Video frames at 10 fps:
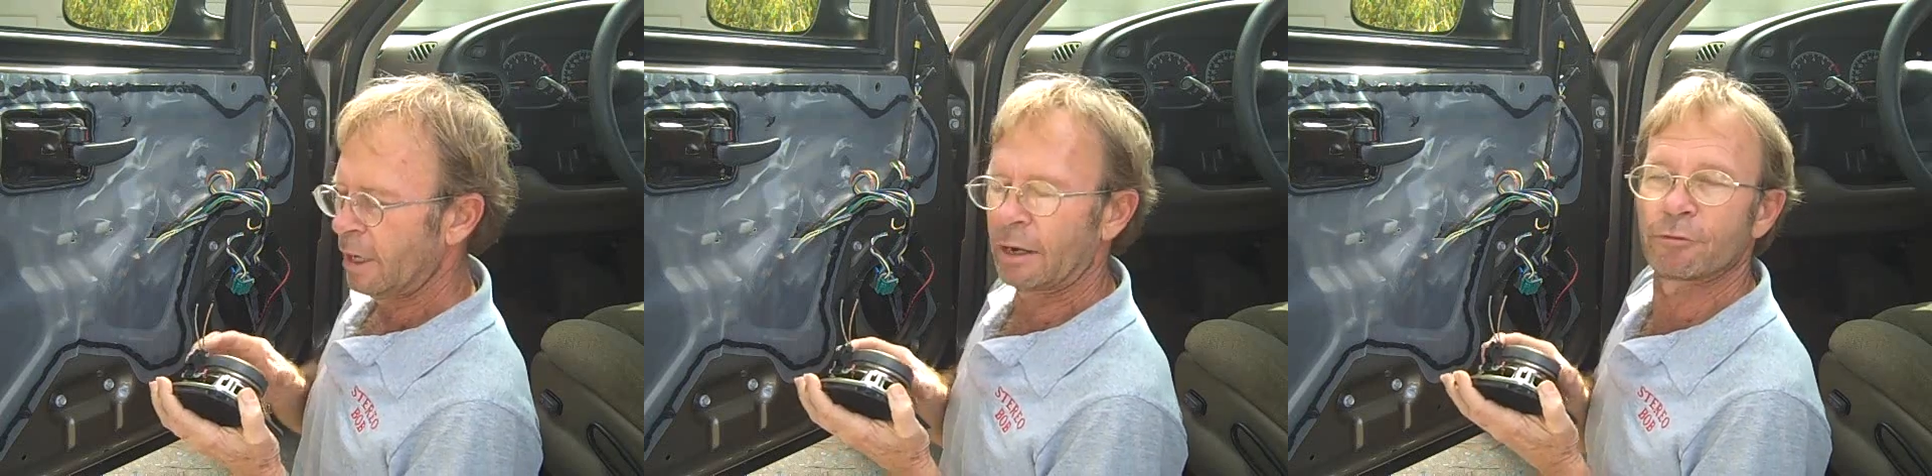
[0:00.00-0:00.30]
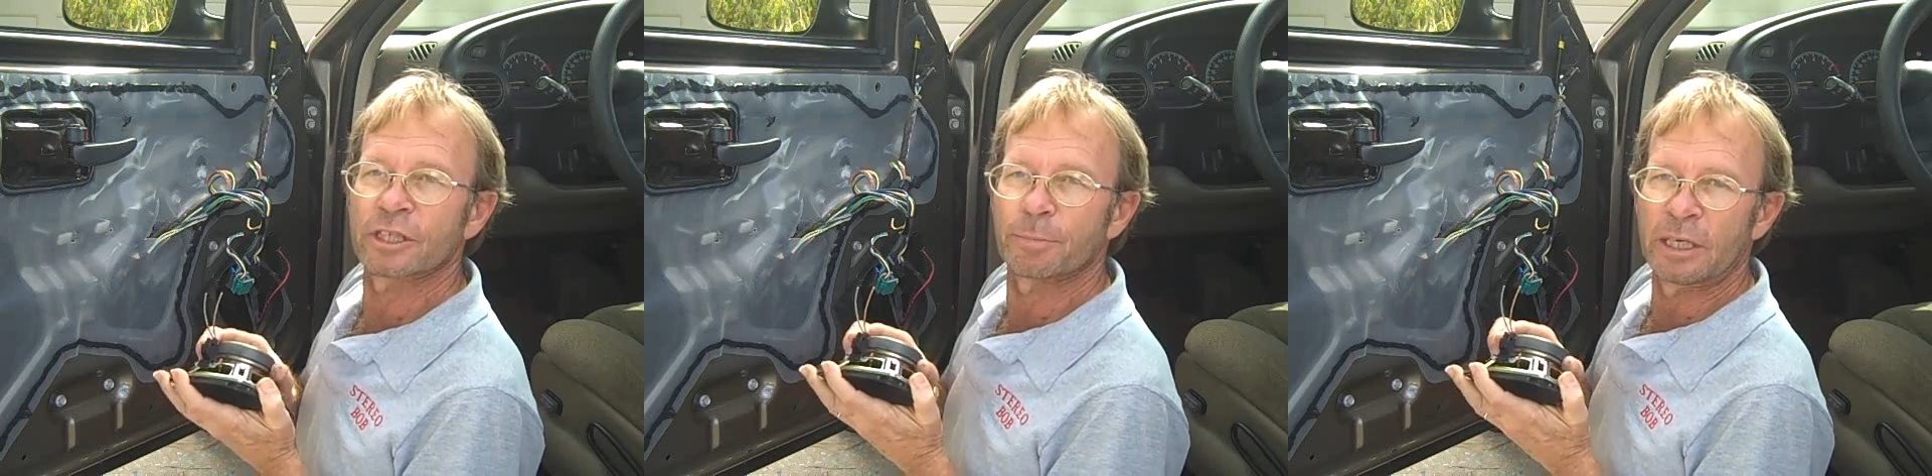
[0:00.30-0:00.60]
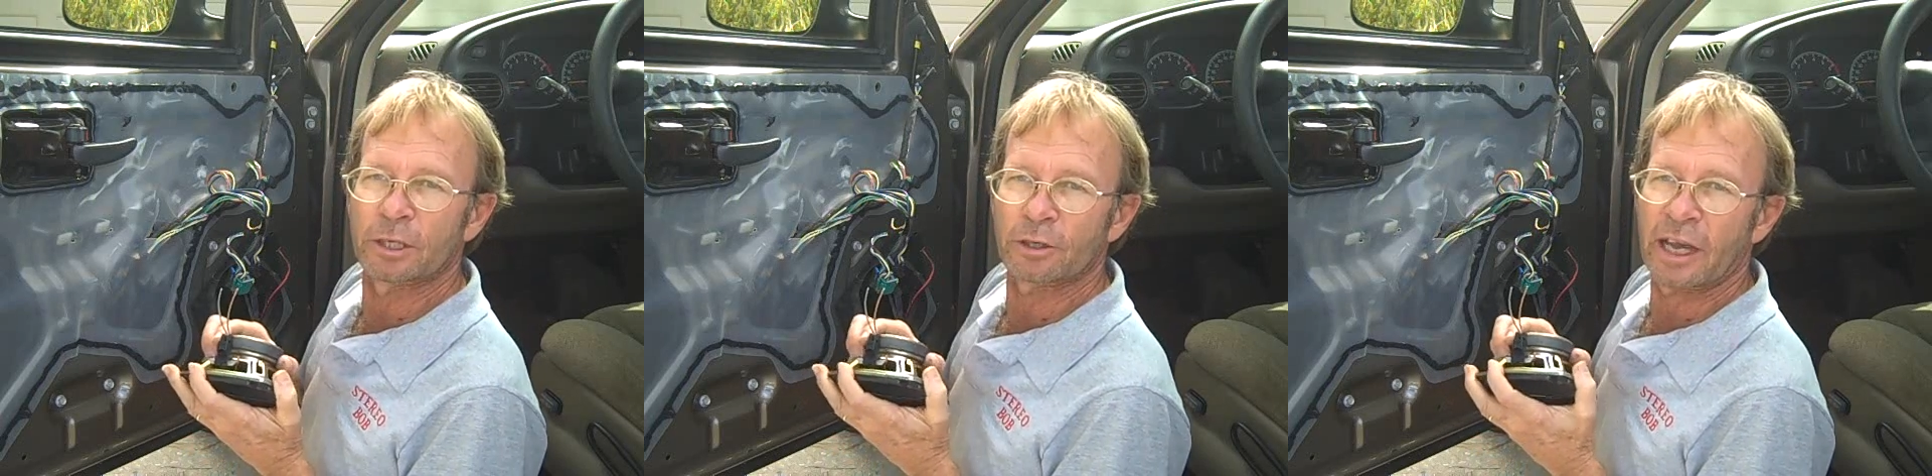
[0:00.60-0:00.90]
Every
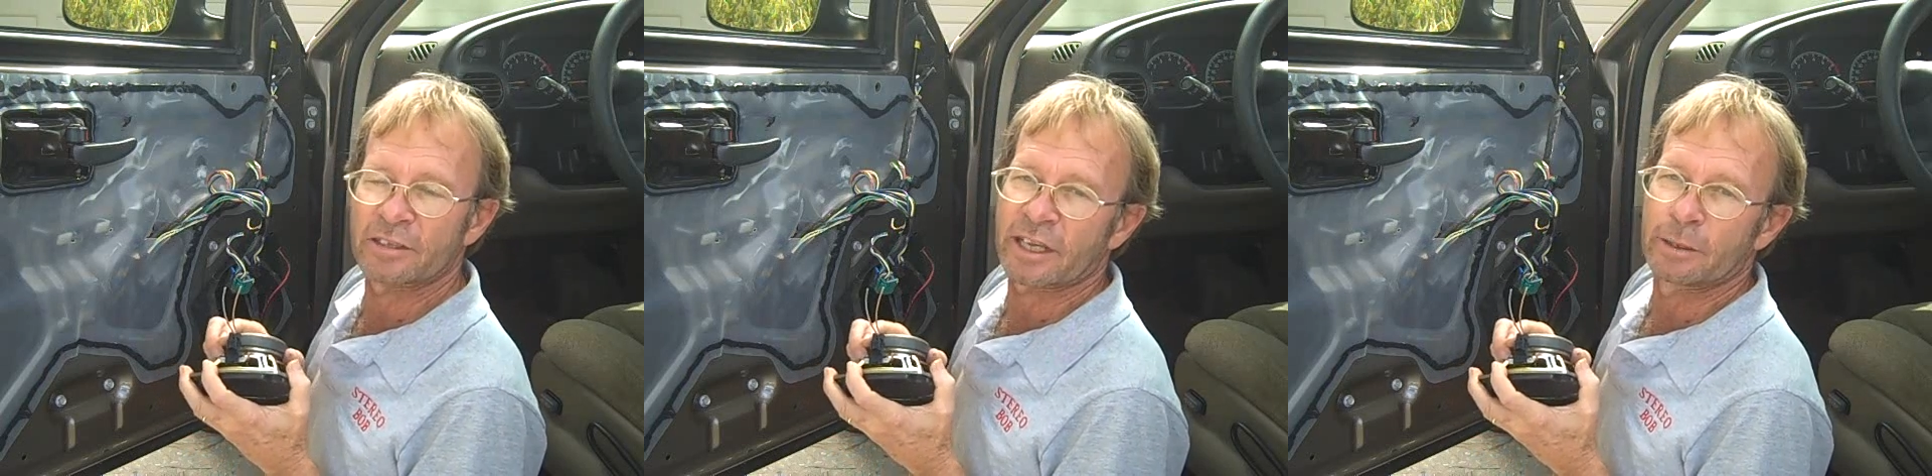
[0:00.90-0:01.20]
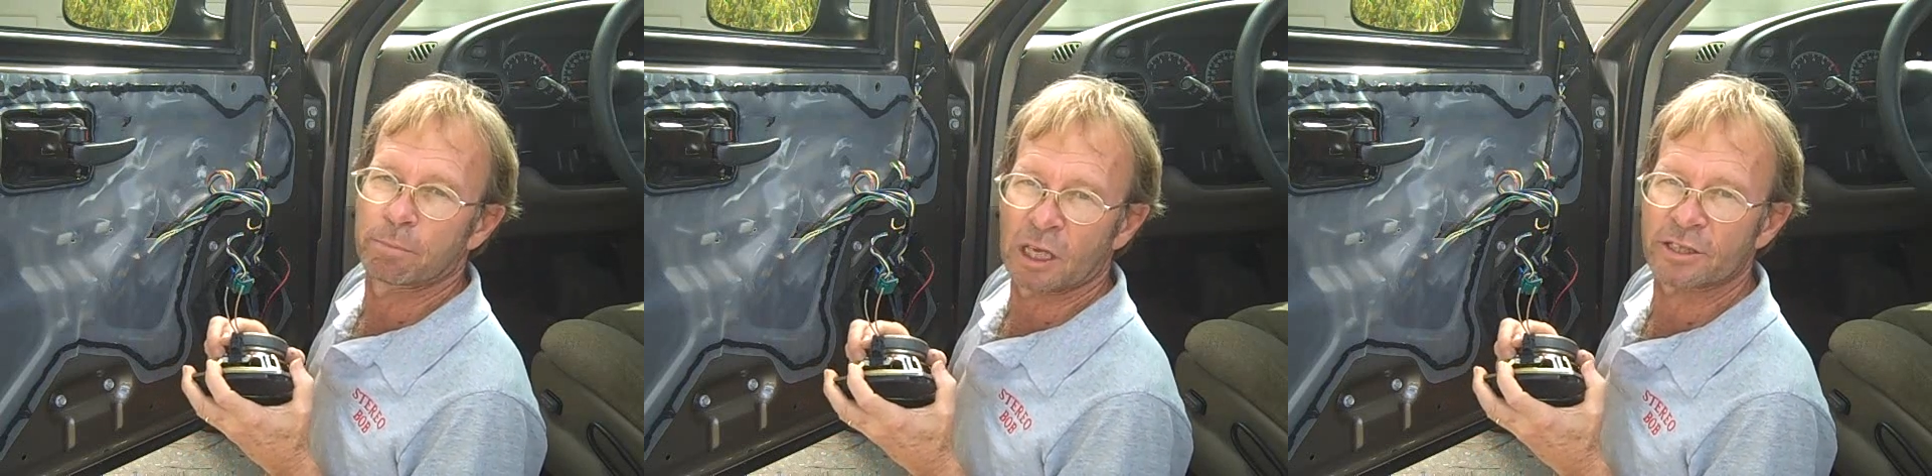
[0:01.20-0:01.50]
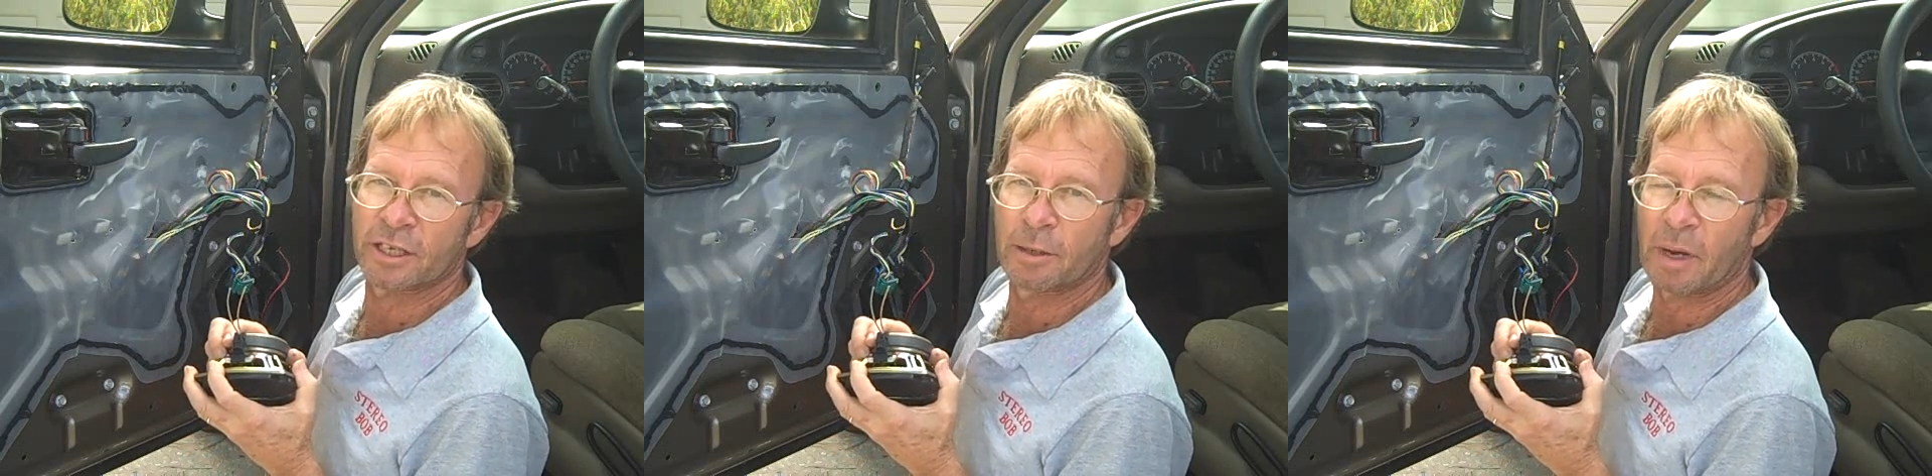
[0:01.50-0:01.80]
speaker has a
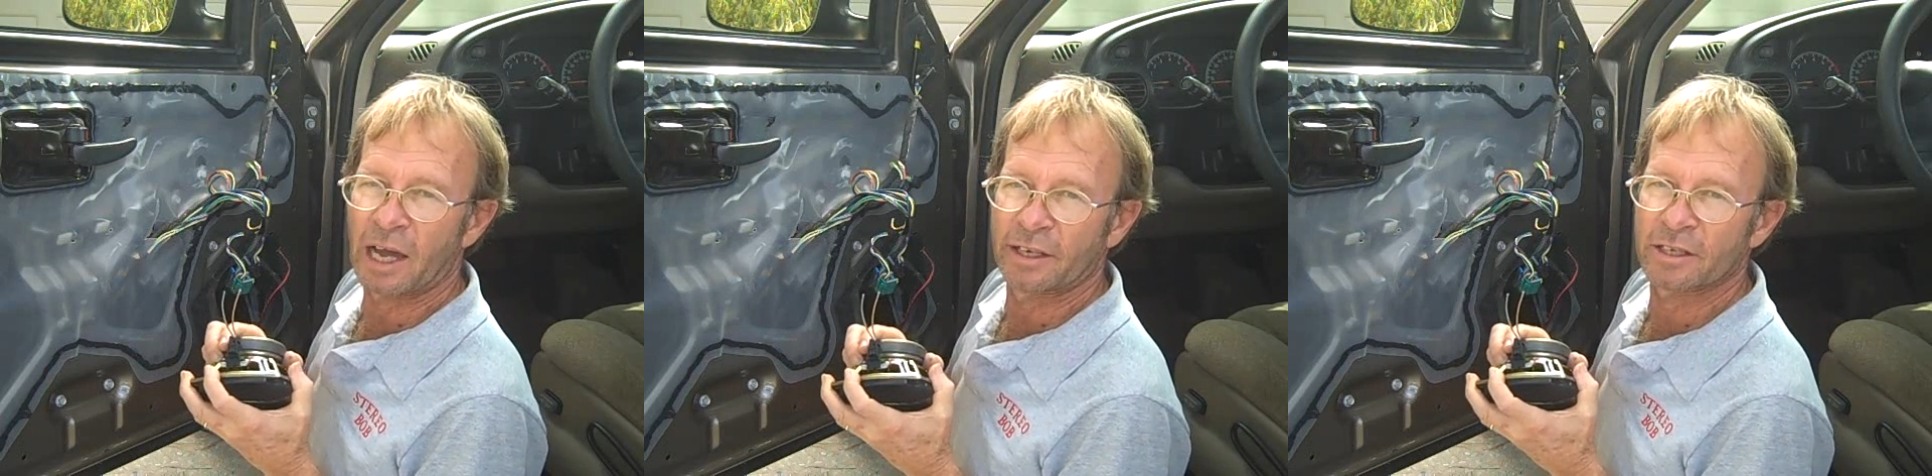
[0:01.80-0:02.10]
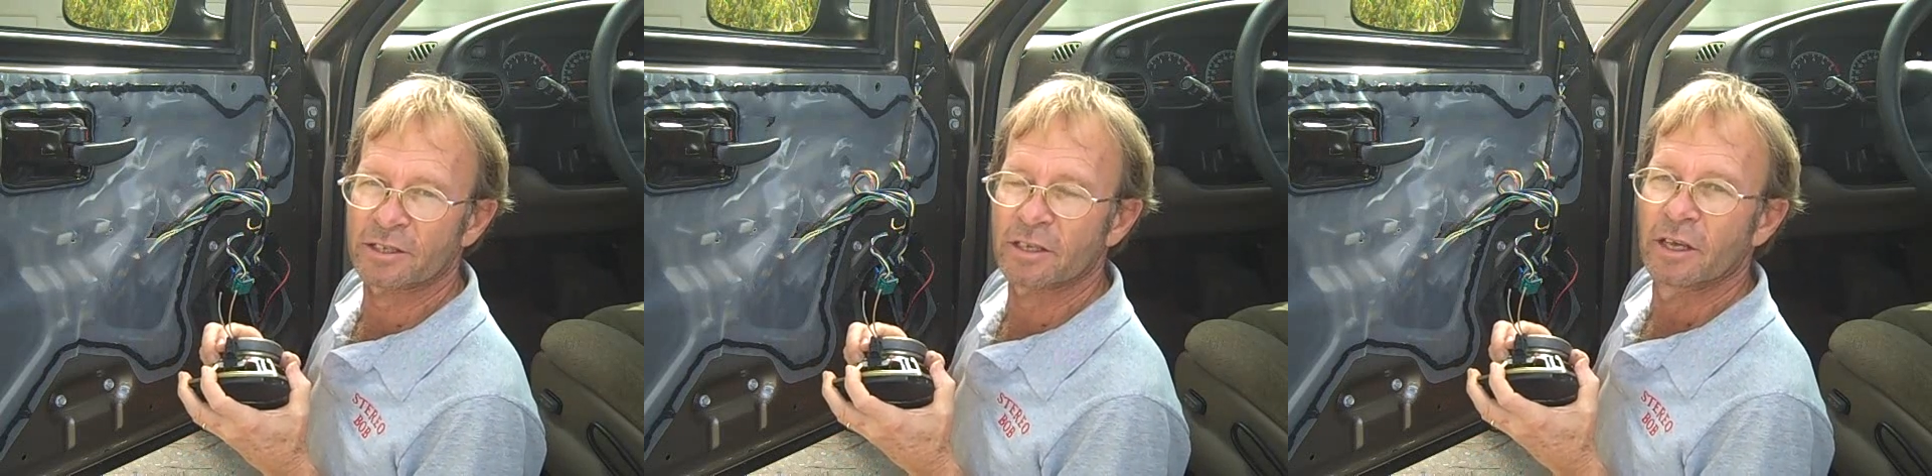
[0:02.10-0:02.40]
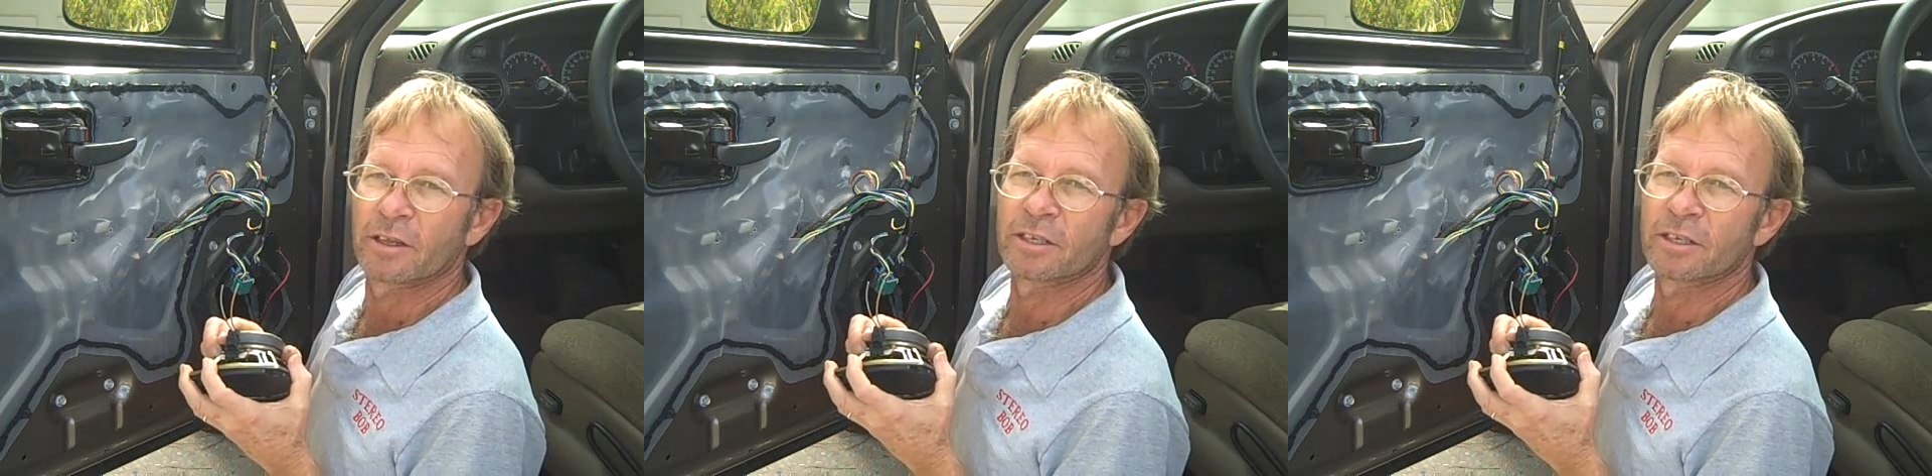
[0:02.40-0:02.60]
plus and a minus.